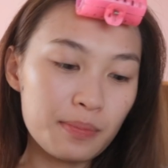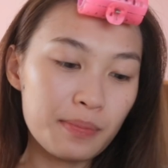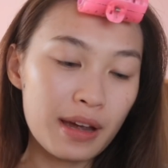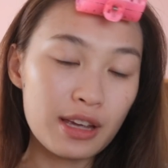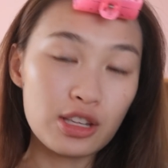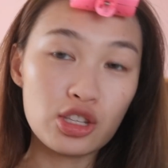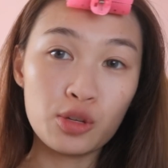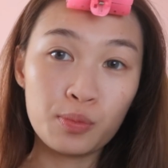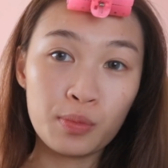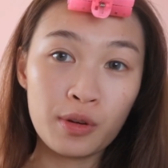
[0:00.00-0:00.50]
by
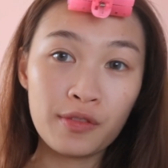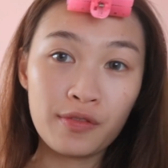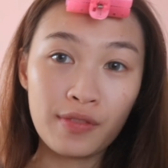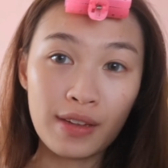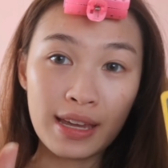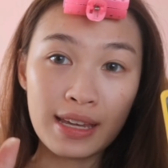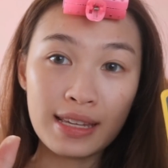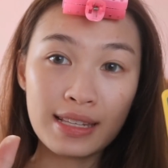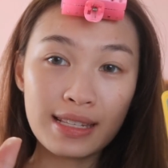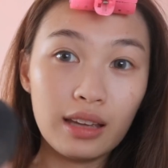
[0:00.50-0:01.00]

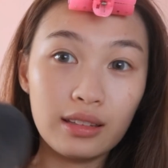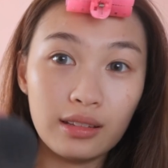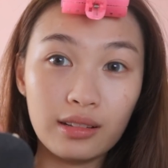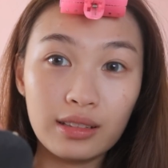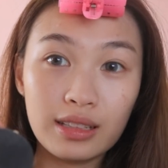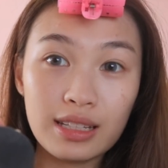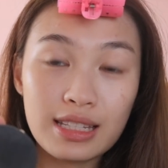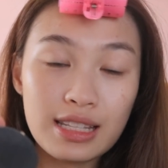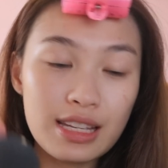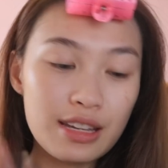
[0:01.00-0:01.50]
Superface. And
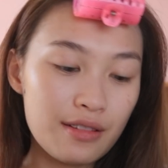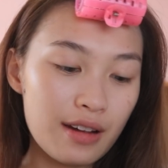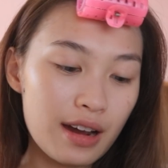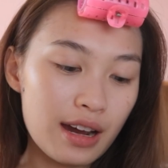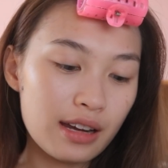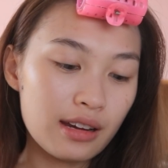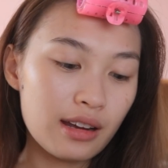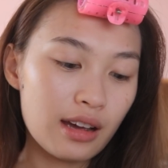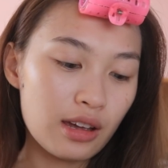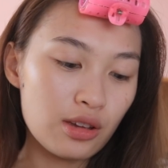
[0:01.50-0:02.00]
honestly,
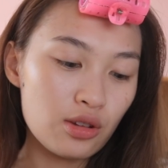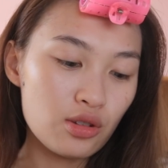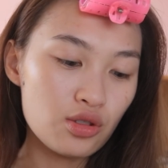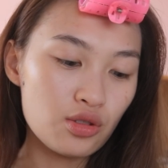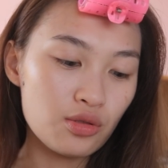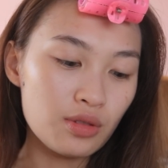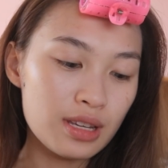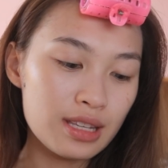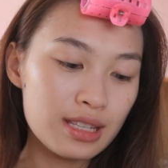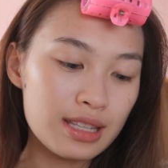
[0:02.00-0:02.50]
right, I used
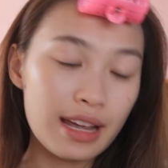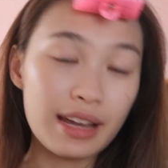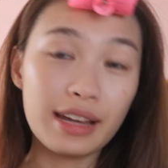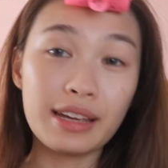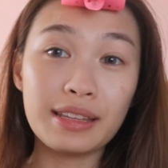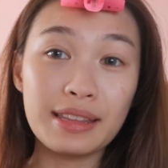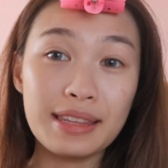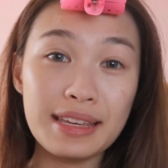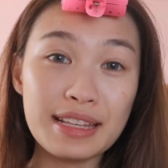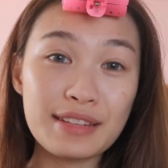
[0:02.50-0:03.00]
to dislike
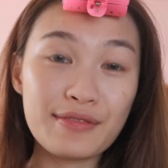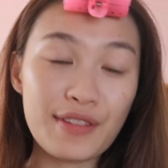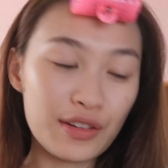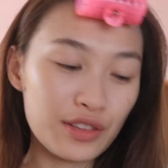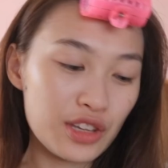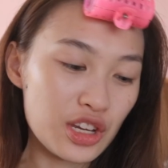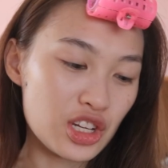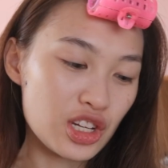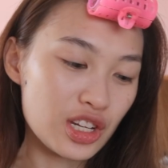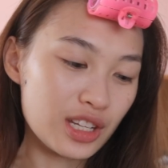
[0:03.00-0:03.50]
this
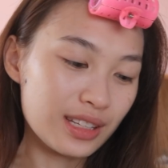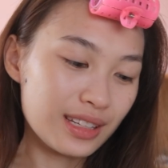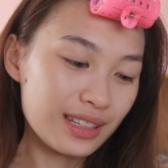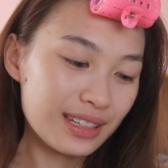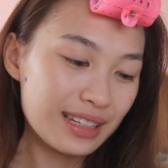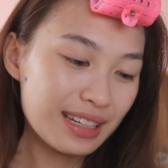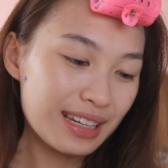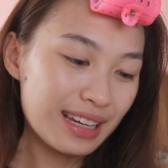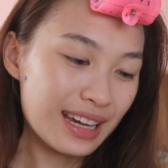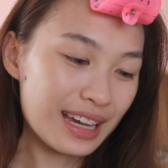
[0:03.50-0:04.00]
foundation,
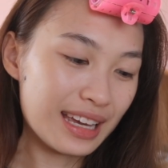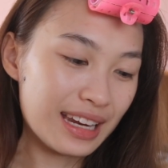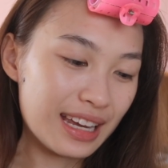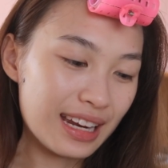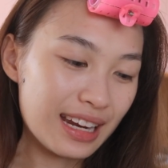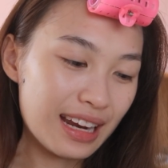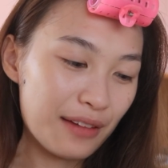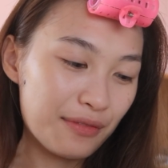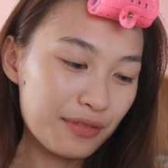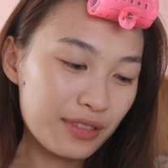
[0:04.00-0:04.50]
and
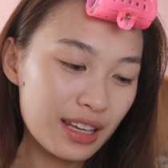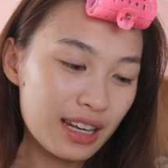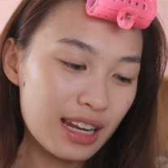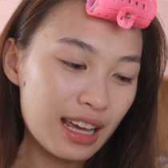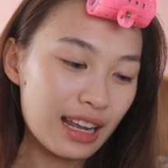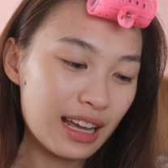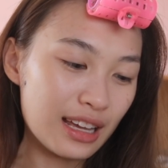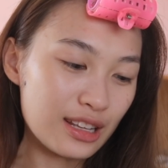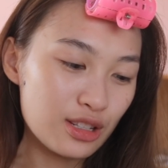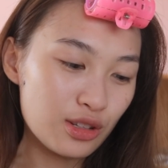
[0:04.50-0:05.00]
then after
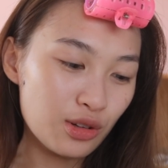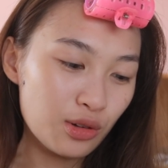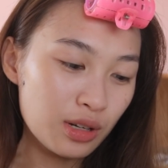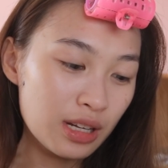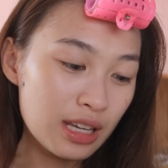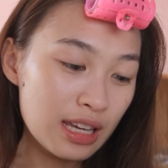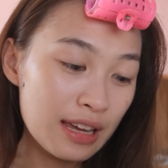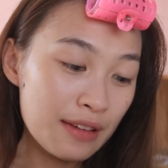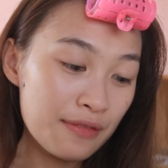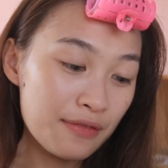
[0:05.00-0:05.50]
that I
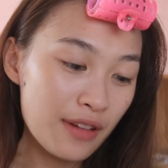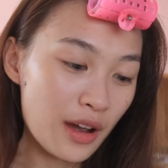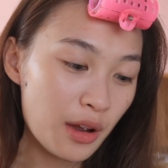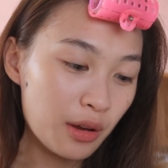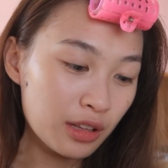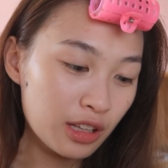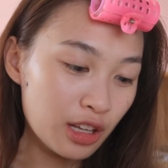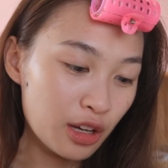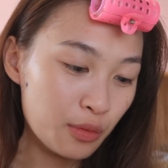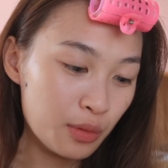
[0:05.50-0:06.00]
slowly fell
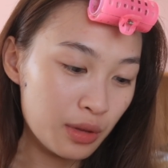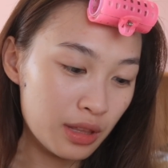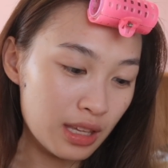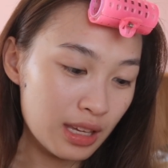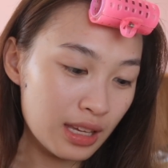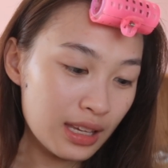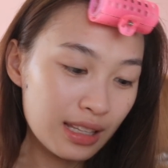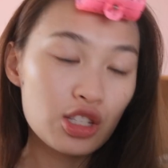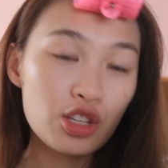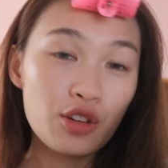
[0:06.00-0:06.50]
in love with
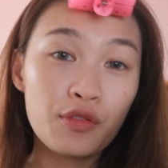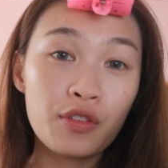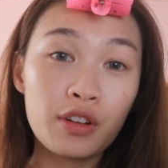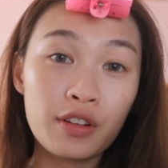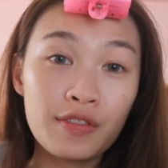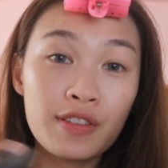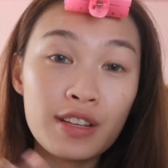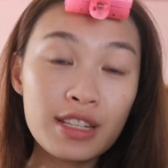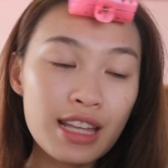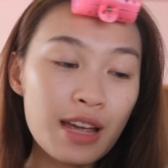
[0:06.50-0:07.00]
it. So for the
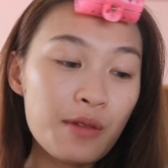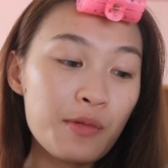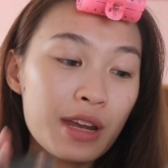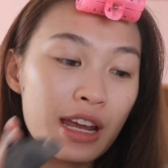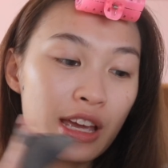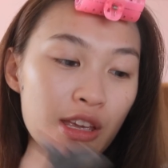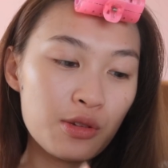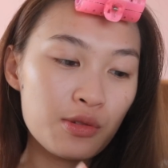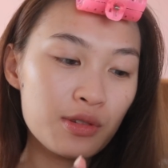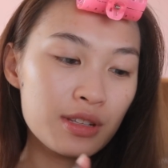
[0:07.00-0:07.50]
first time when
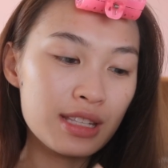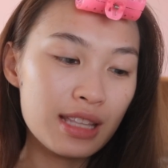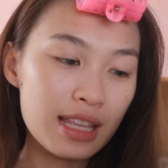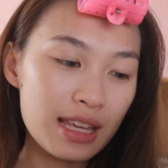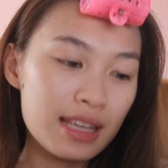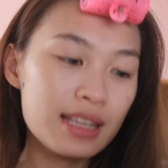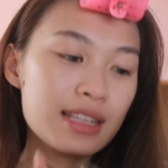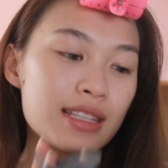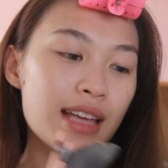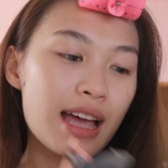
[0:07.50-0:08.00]
I used
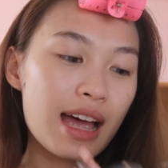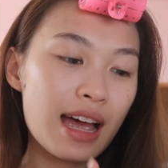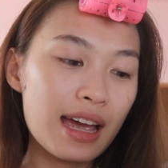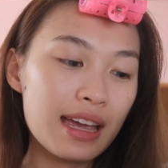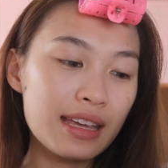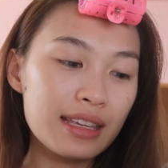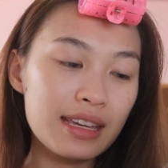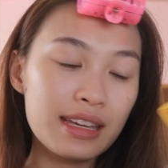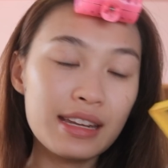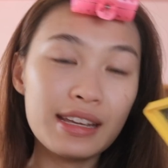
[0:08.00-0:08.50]
this,
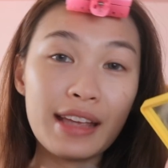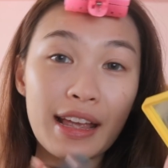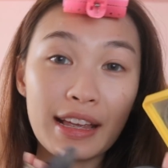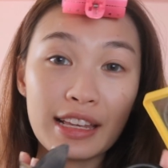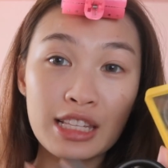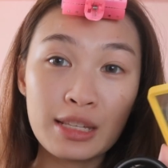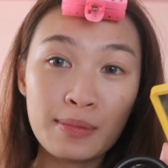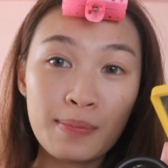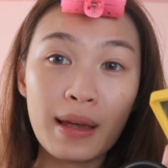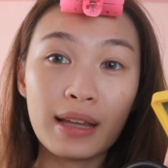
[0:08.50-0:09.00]
I didn't
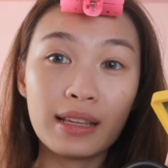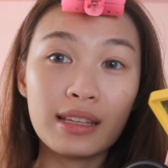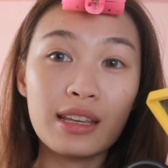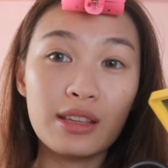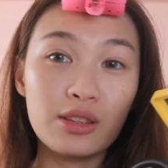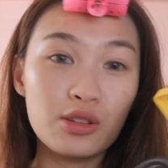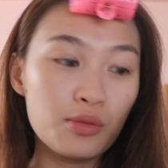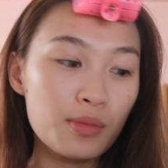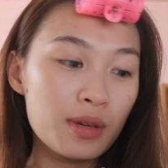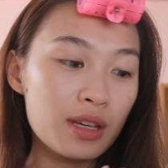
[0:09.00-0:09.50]
expect
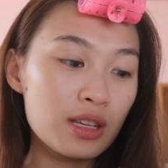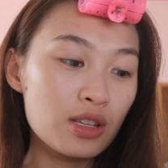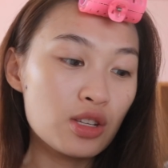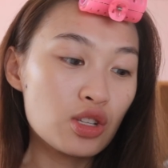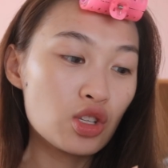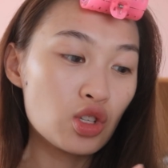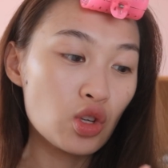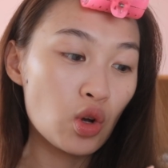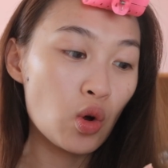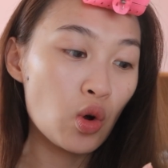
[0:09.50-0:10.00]
it to be
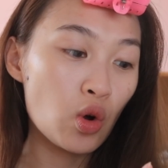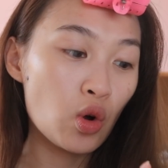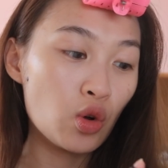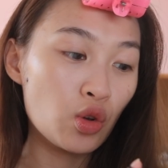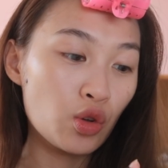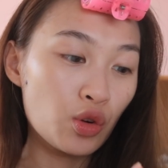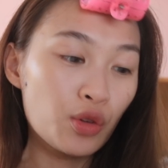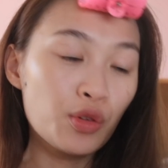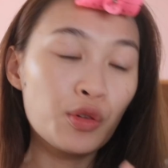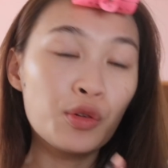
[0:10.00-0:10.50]
so,
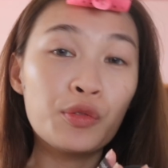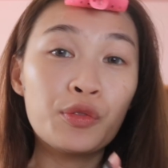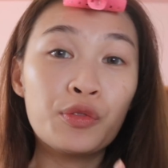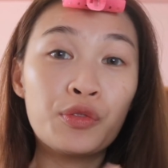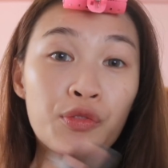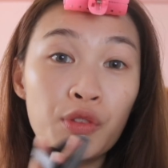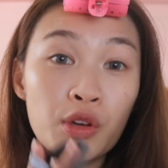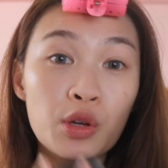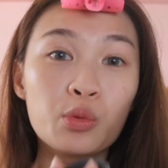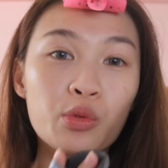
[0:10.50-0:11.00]
you know,
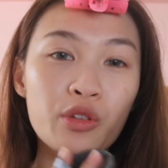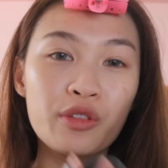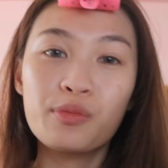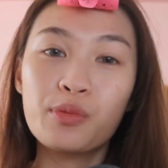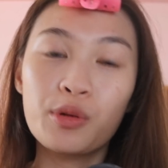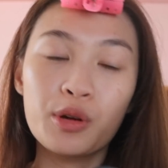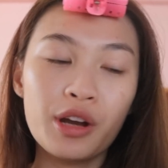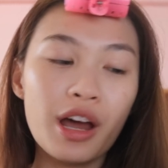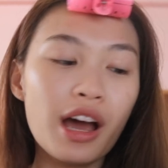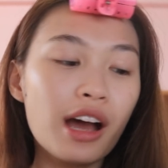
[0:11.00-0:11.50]
filled with
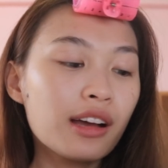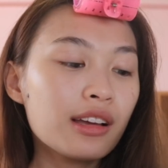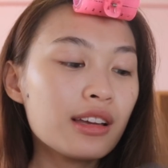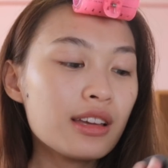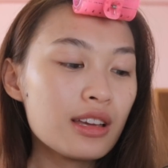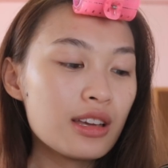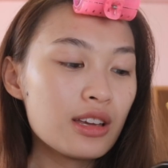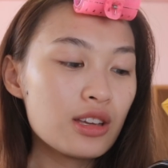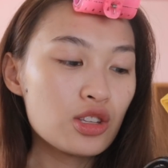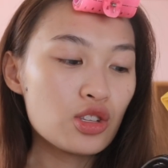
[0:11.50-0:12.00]
product,
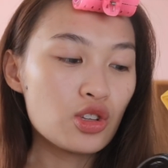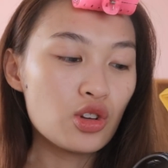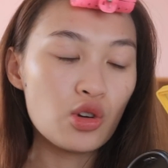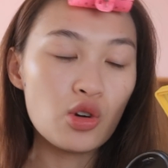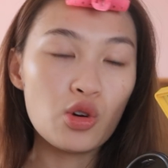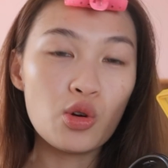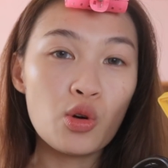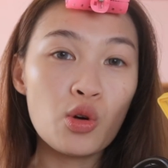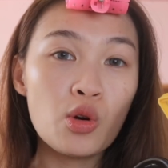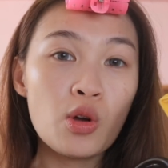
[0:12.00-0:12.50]

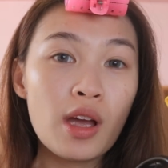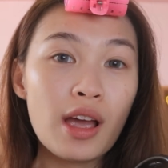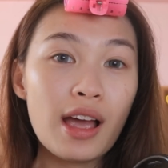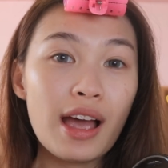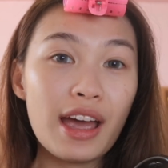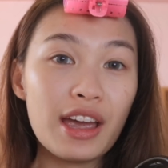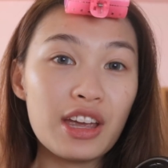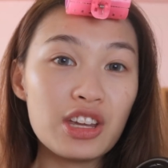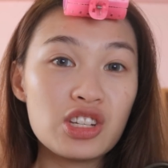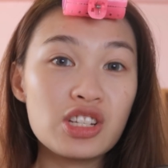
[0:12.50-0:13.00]
so
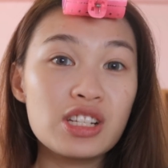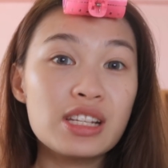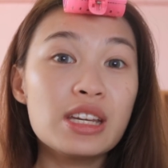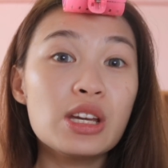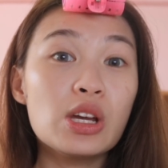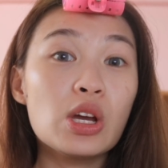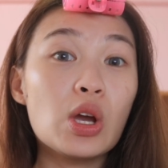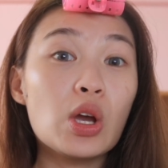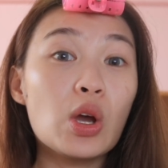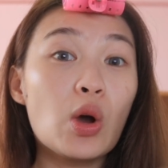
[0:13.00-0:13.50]
I
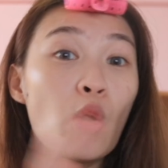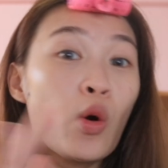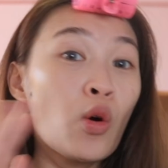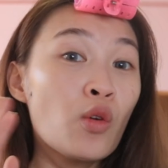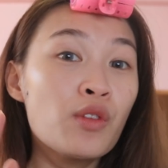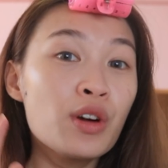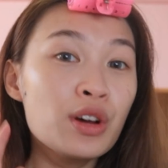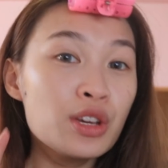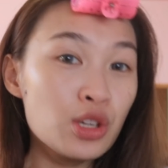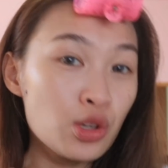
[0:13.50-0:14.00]
actually
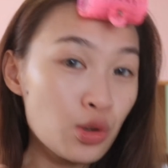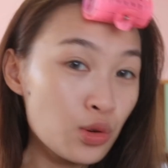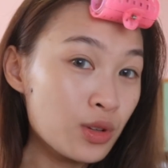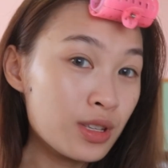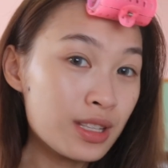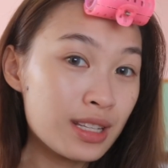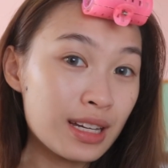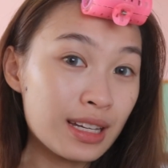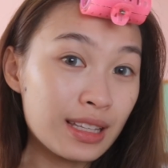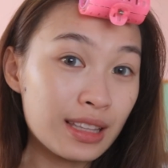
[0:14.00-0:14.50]

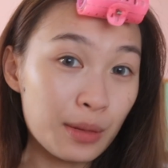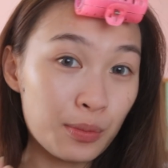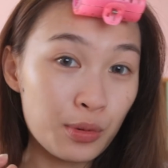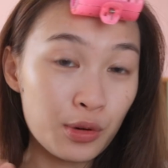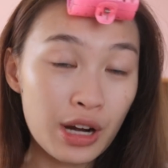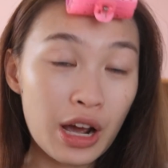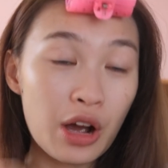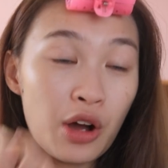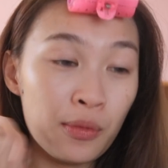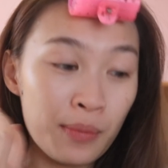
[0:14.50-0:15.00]
overused the
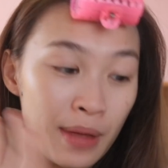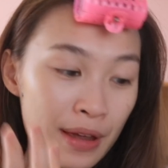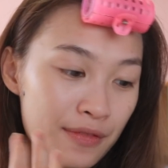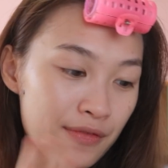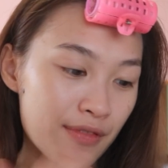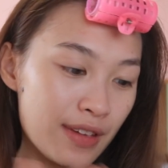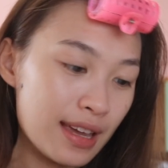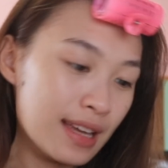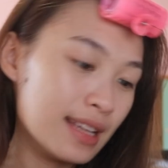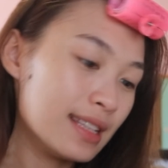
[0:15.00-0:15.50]
product on my
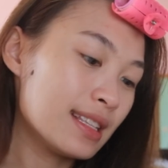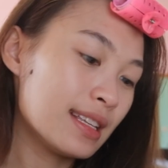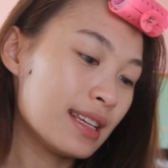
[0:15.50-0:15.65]
face.